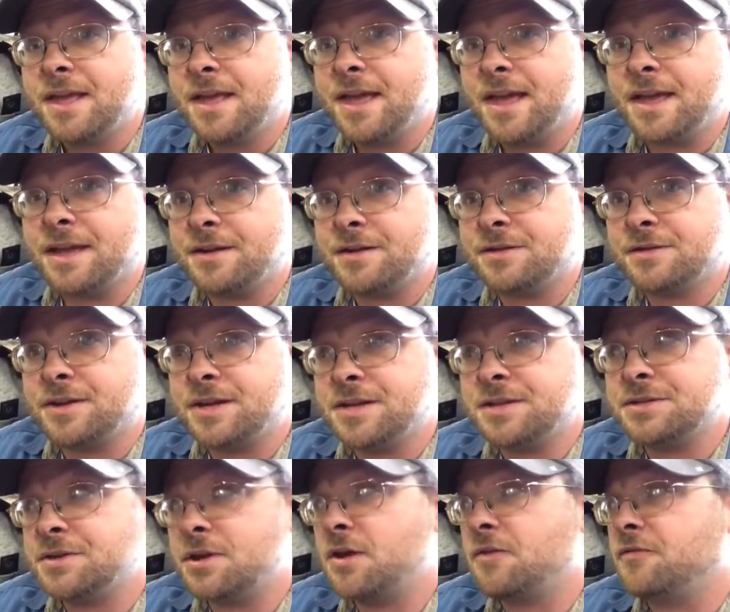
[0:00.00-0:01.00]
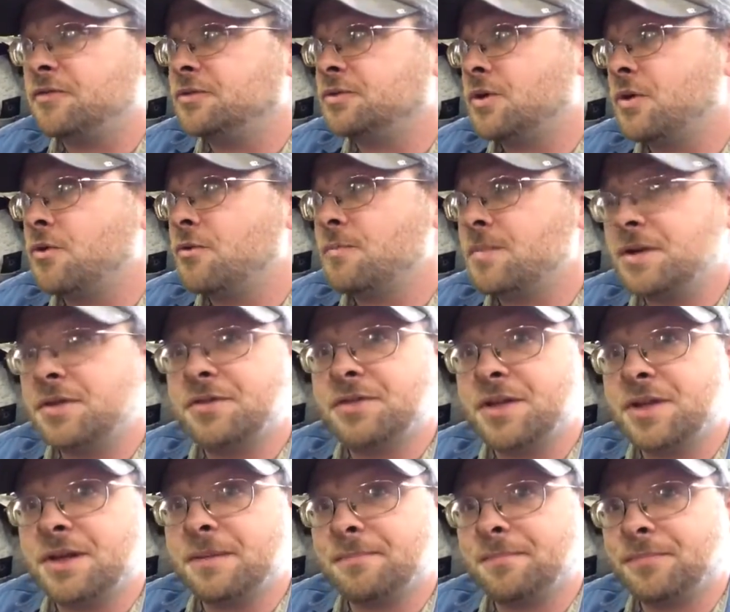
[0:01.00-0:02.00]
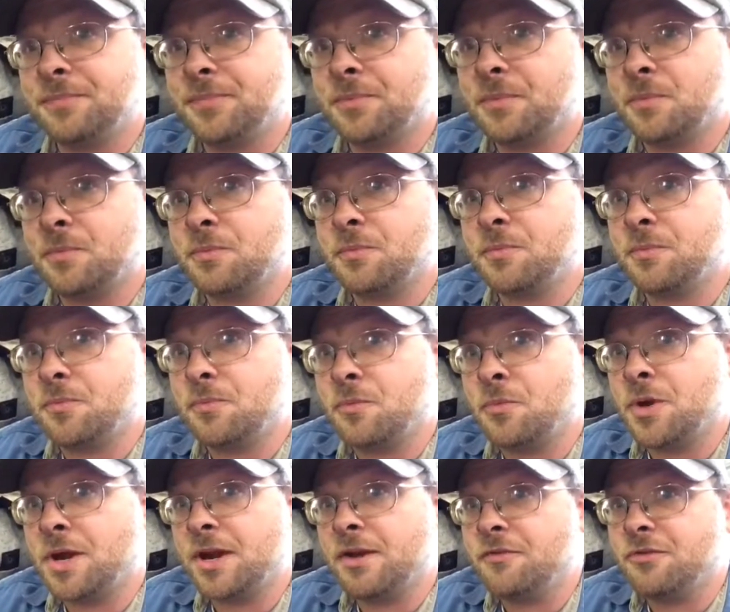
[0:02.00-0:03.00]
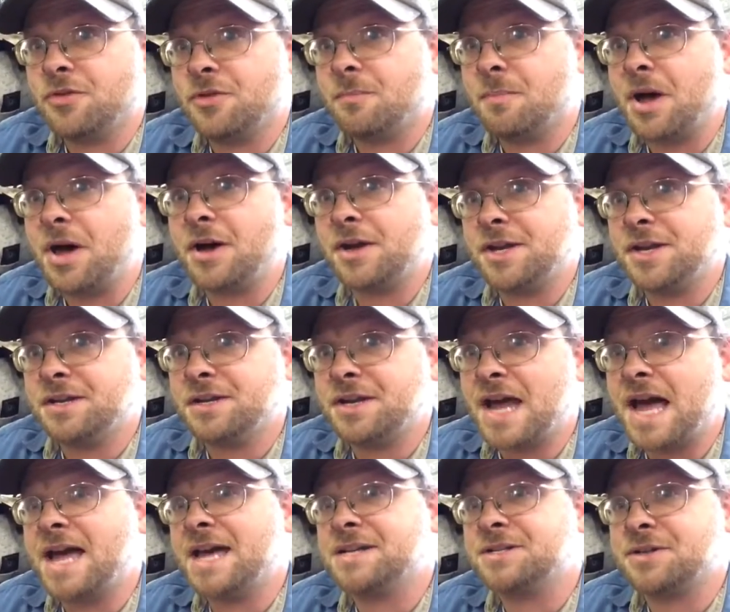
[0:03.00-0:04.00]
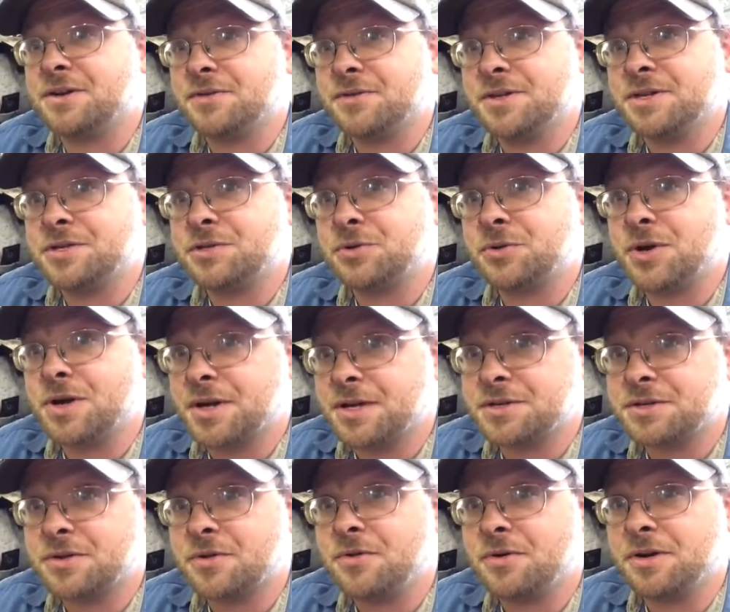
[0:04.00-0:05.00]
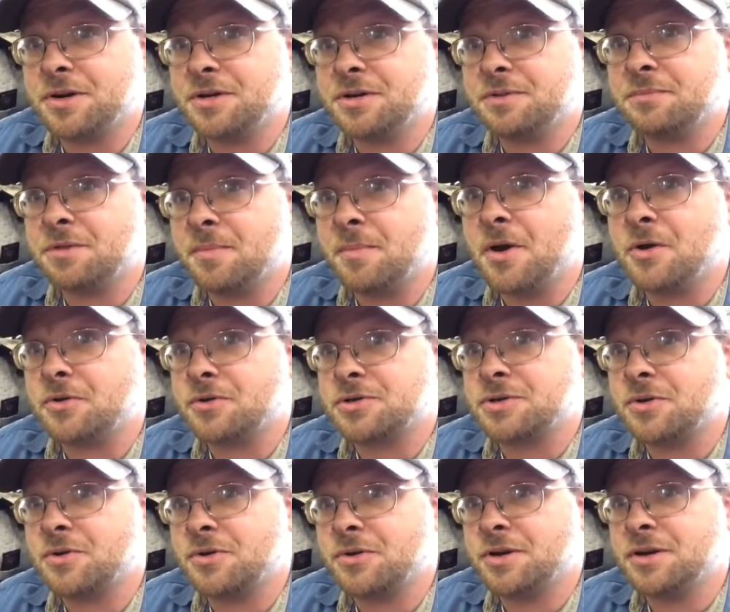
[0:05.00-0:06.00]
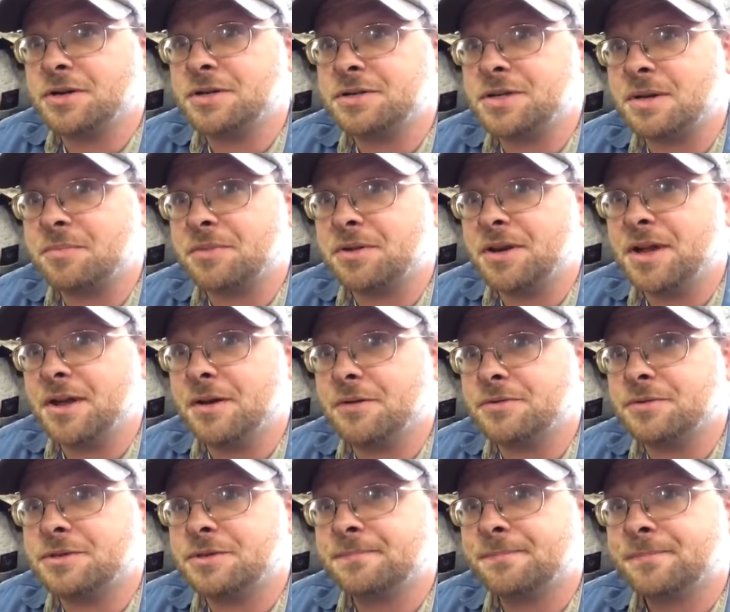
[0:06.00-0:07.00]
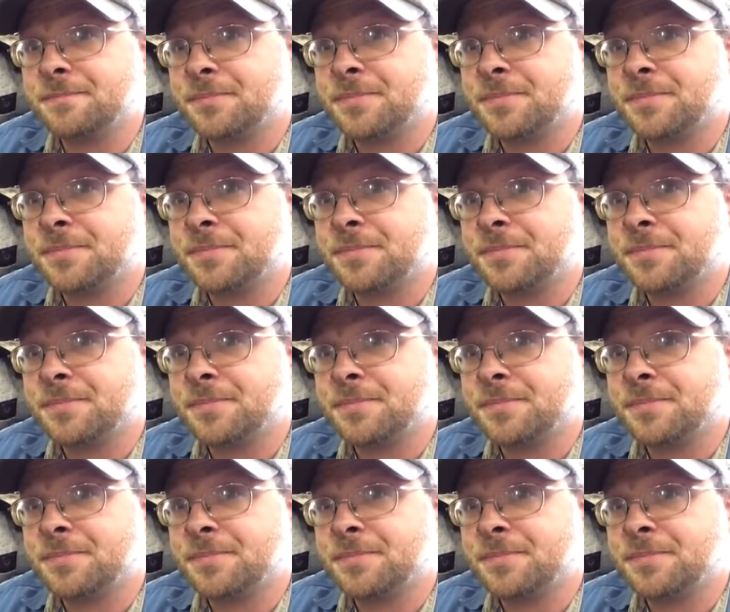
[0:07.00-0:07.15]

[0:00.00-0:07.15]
And he's often told me that whenever the body dies on this truck, the motor's going into something else.